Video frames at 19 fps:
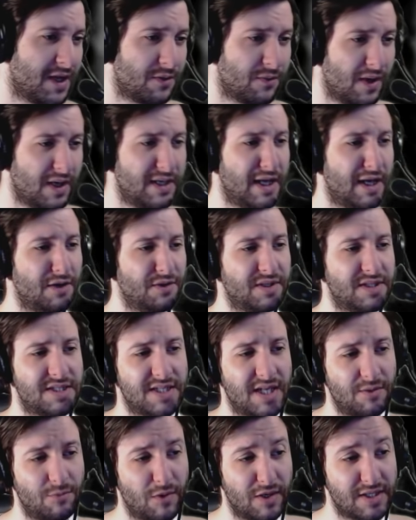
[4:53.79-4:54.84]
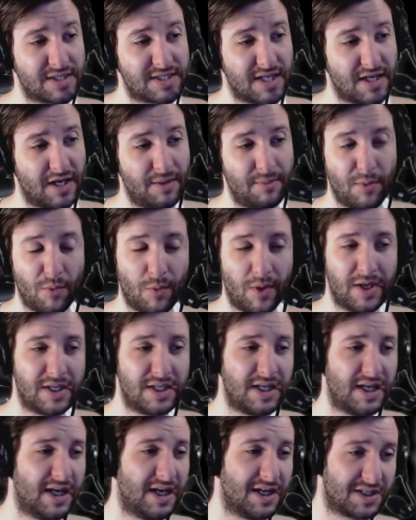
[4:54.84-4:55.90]
Right now, this is a one-time,
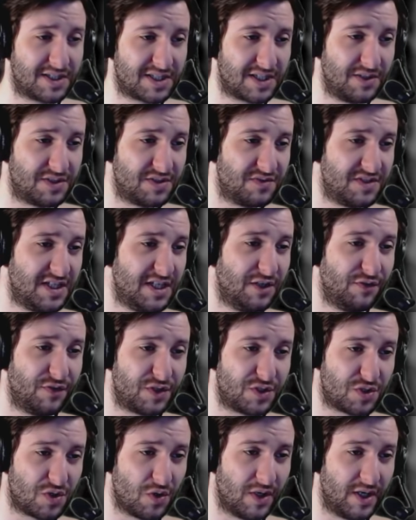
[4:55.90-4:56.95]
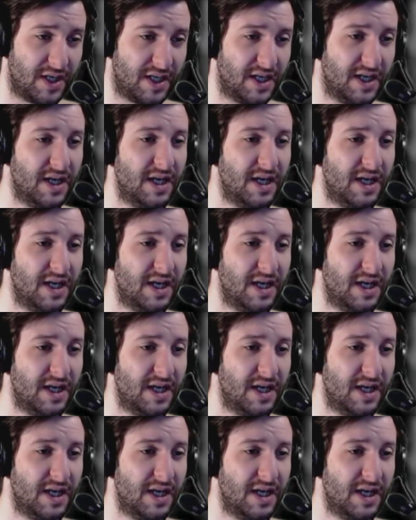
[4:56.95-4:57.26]
one-year exclusive deal for Troy.